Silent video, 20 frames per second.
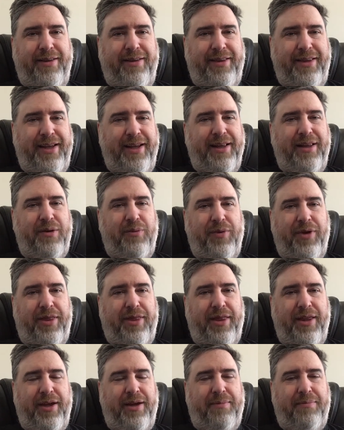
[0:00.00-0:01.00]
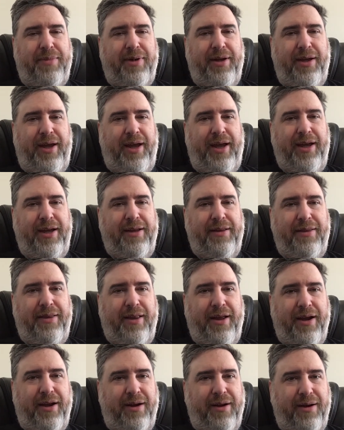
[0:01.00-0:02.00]
dealing with them and
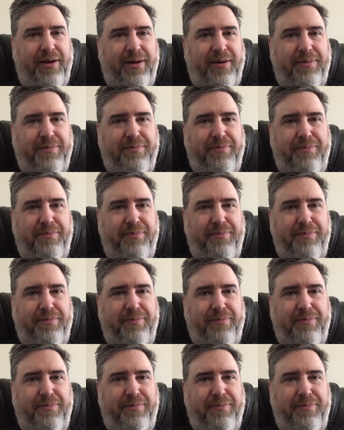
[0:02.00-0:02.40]
their